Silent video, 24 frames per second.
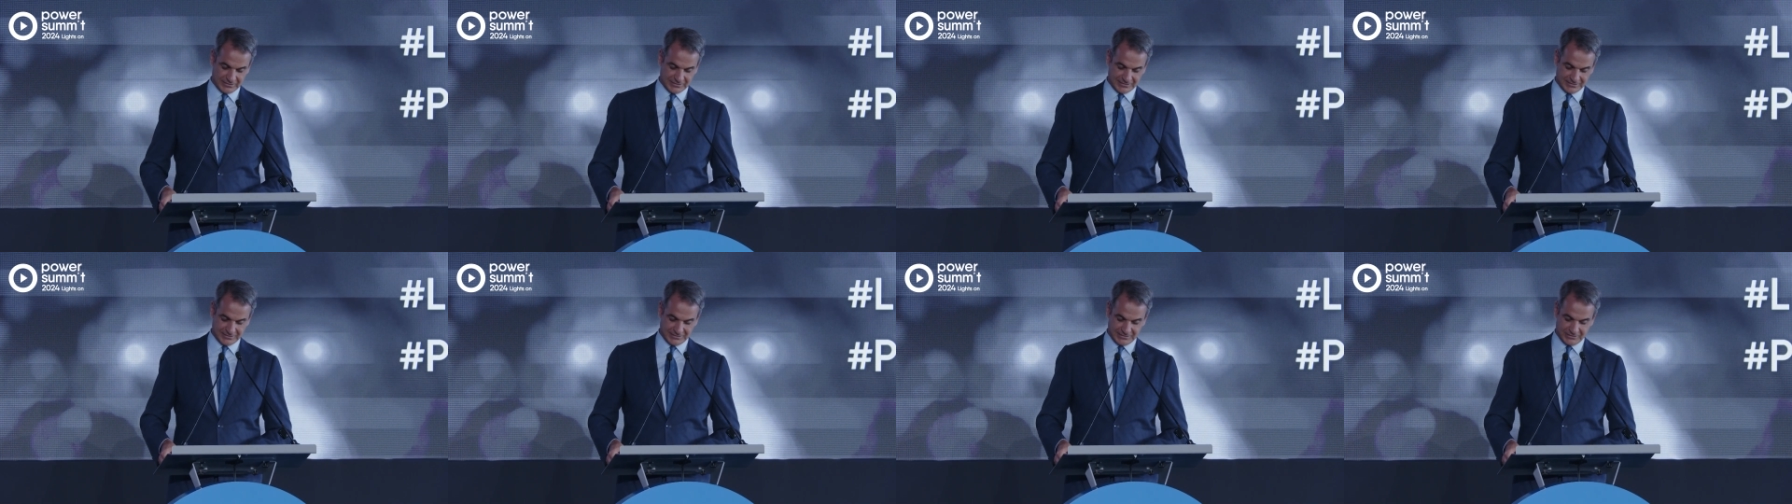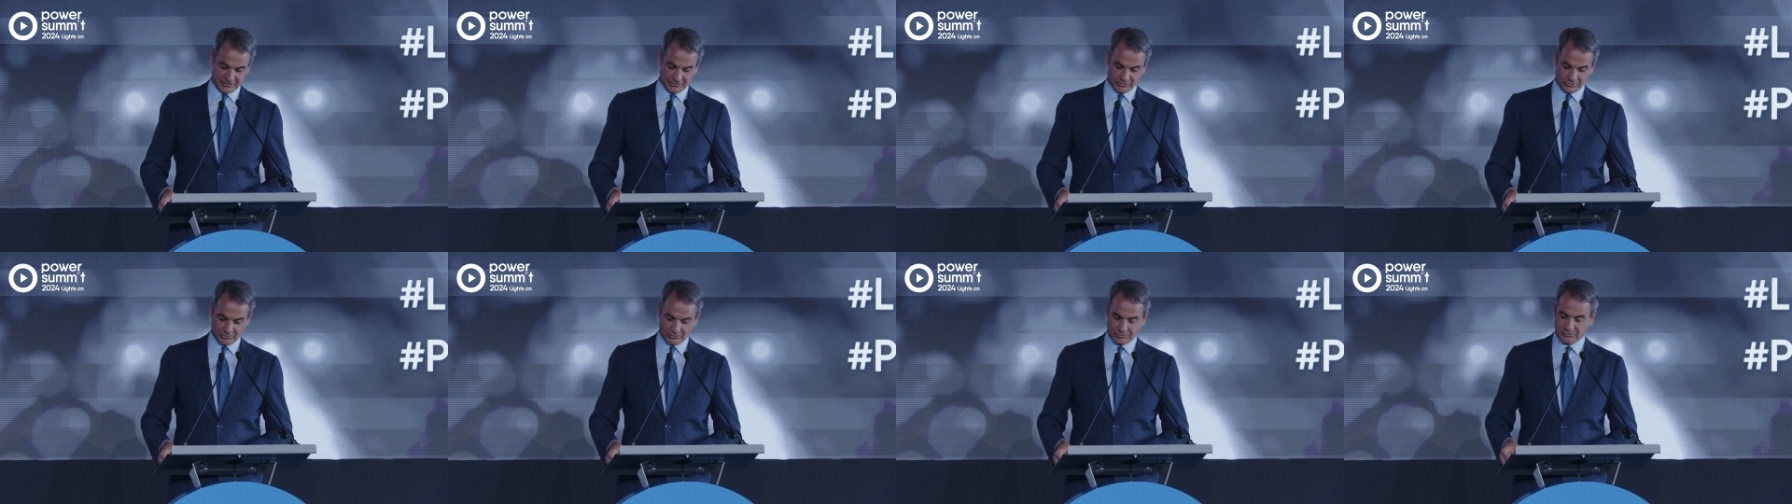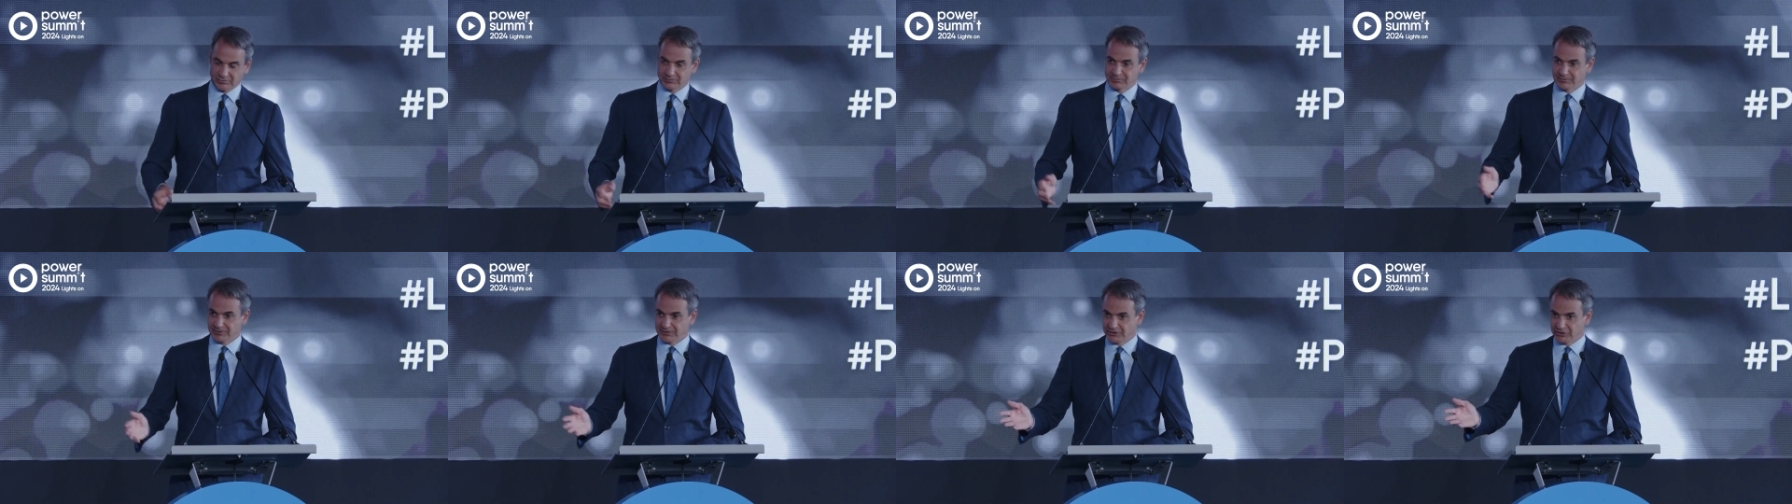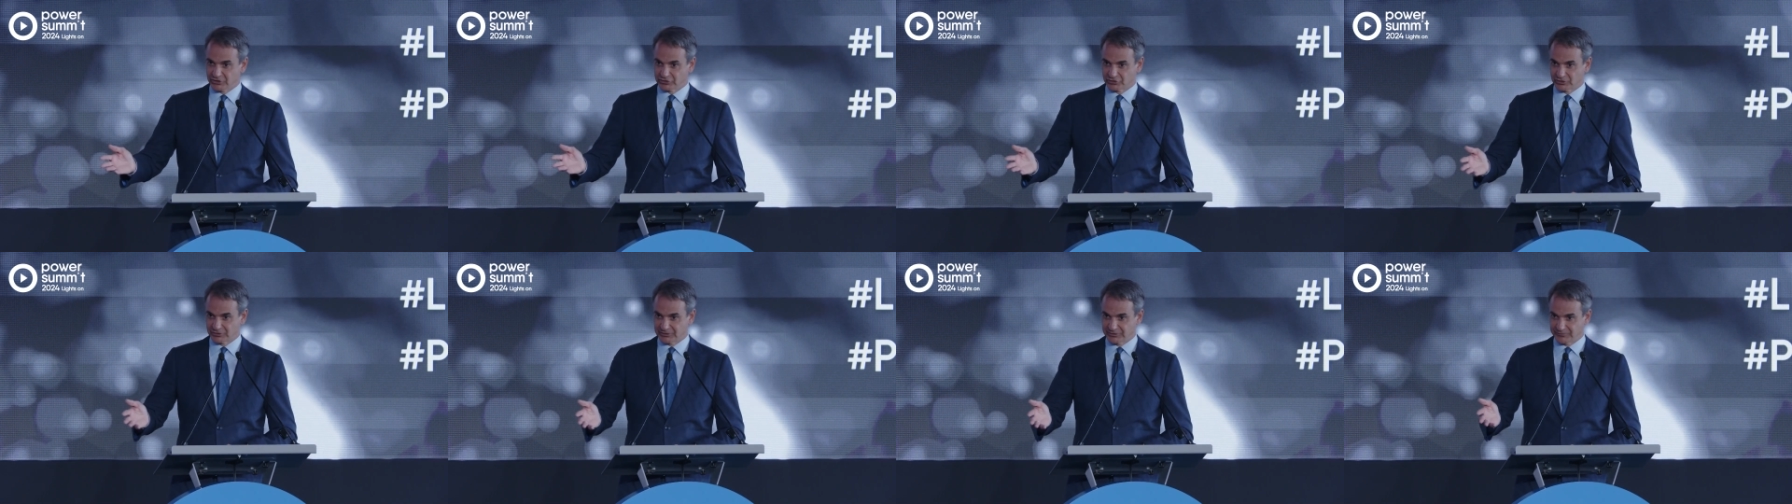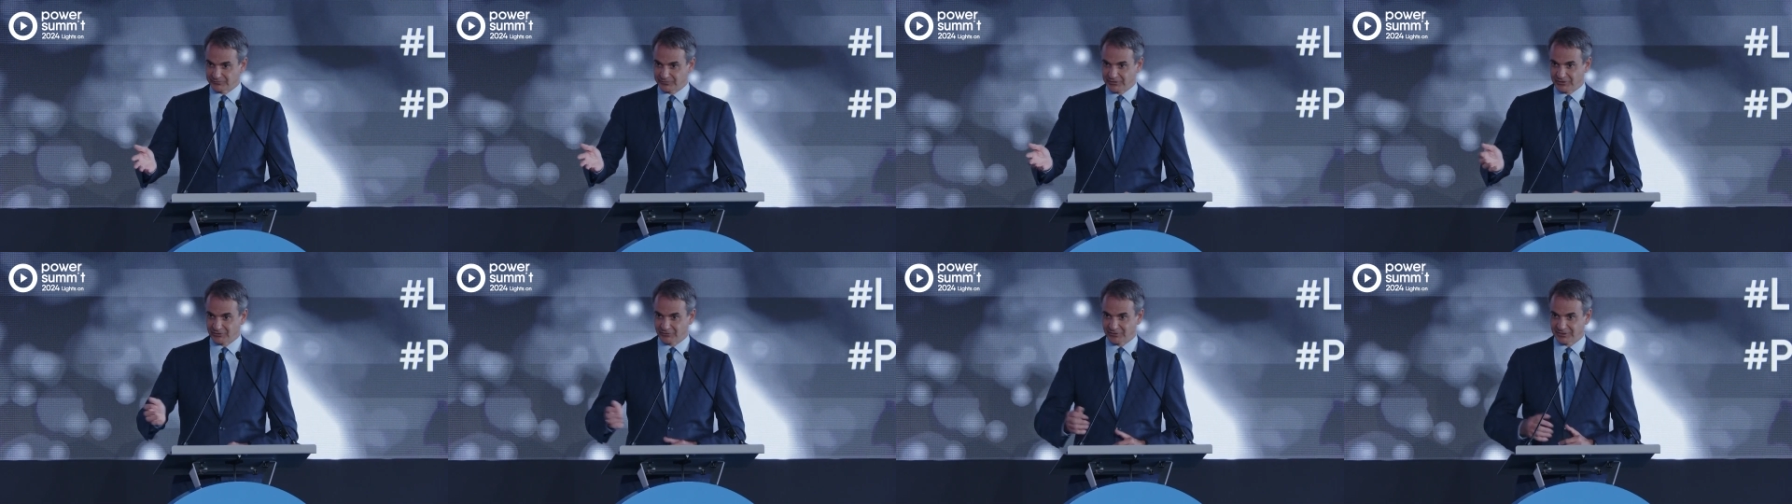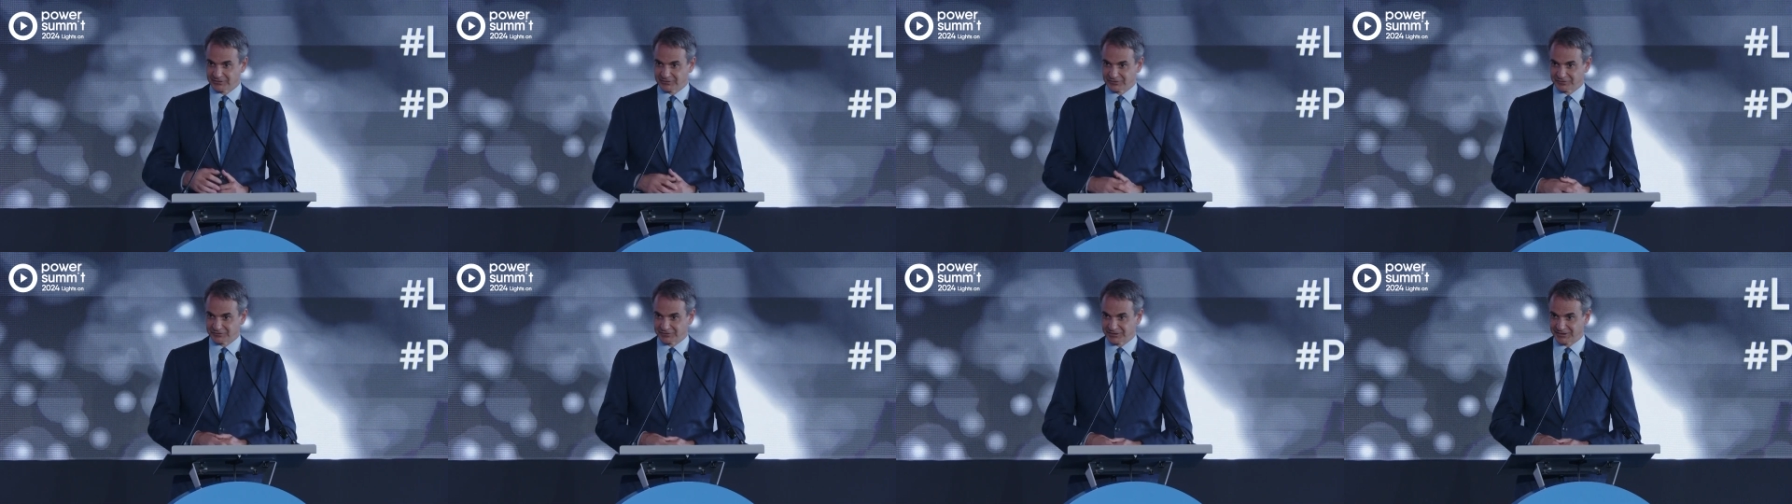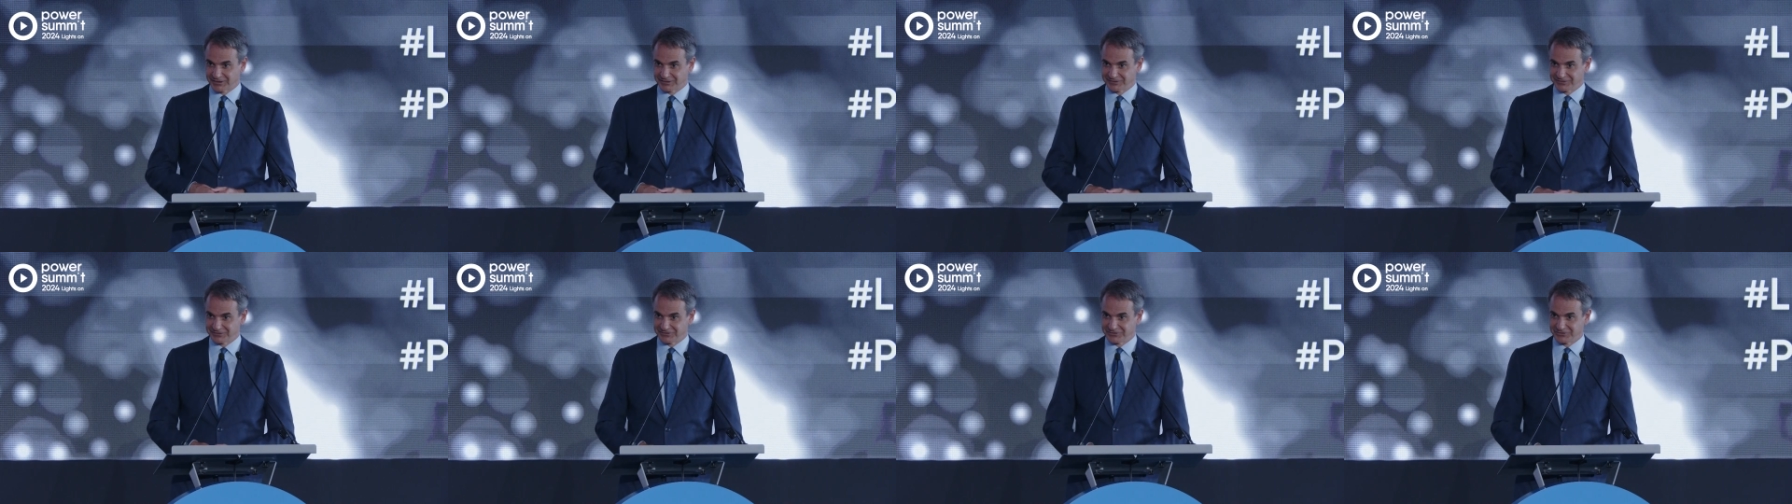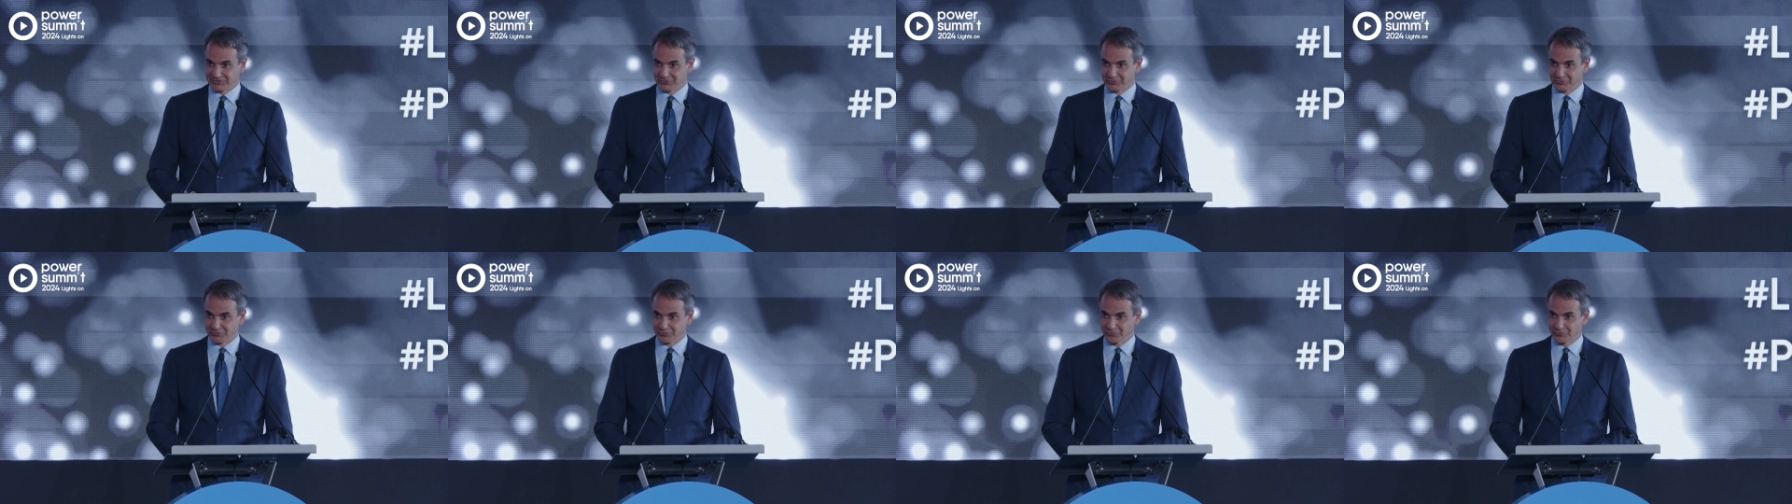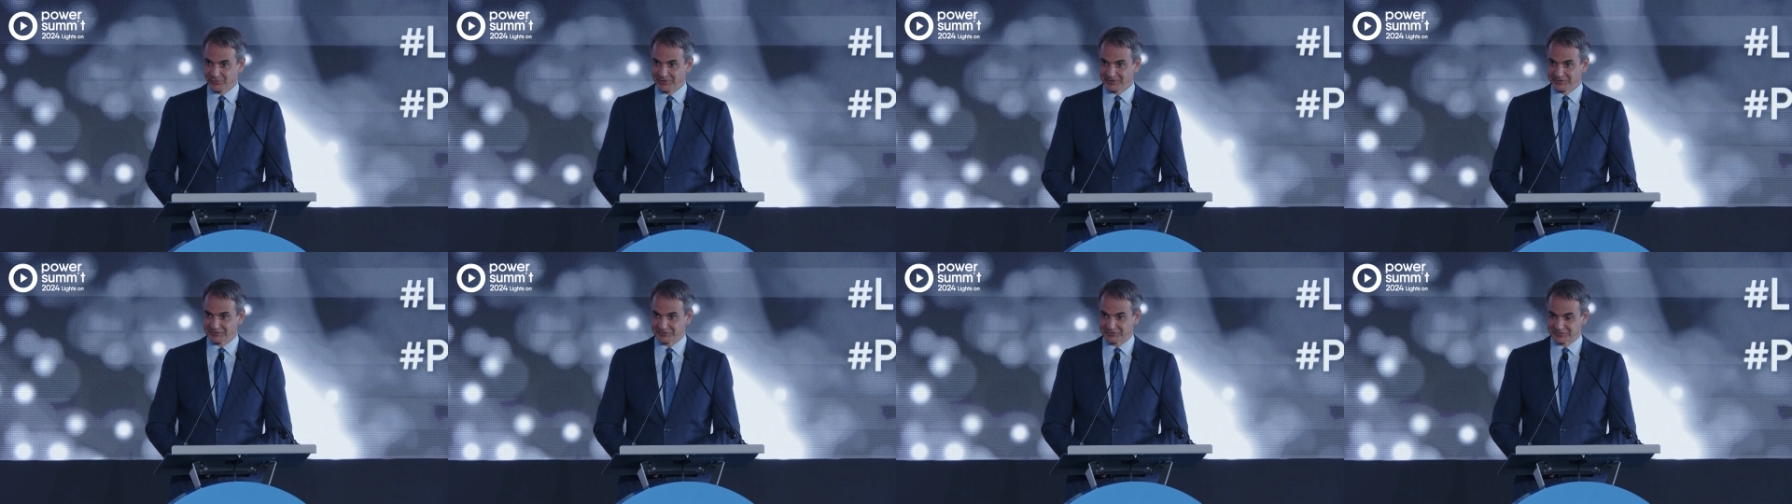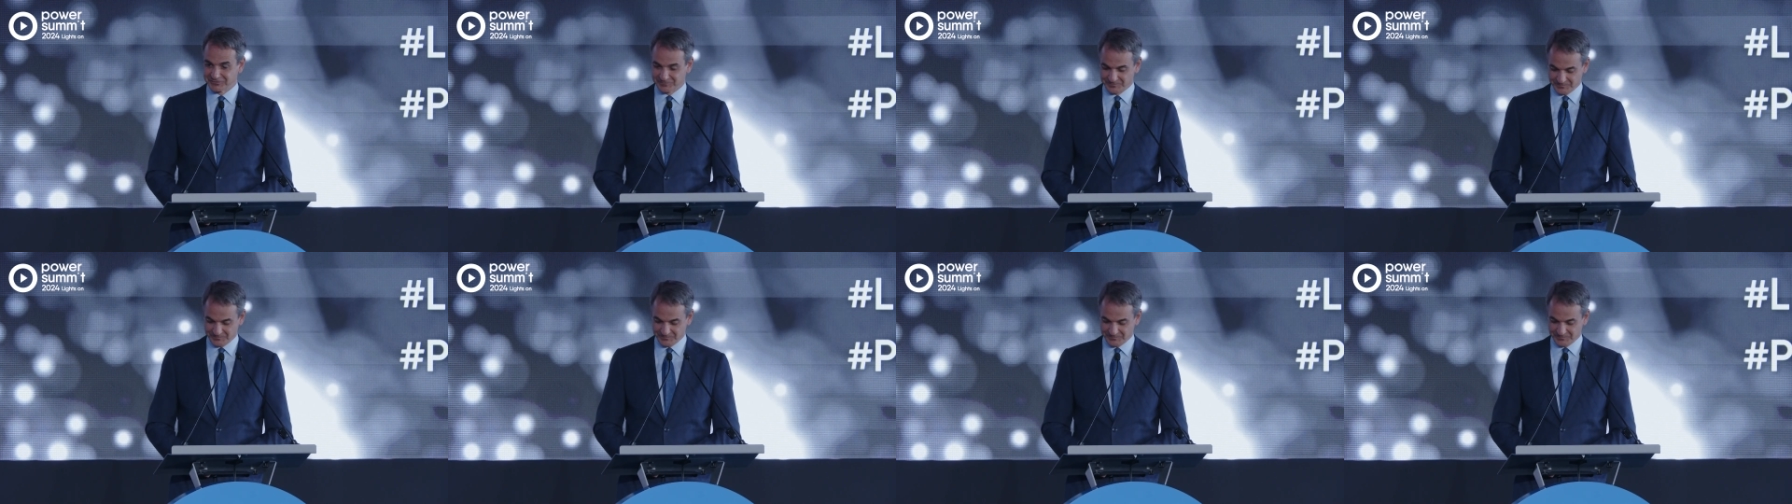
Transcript: and your initiative here. I understand, grids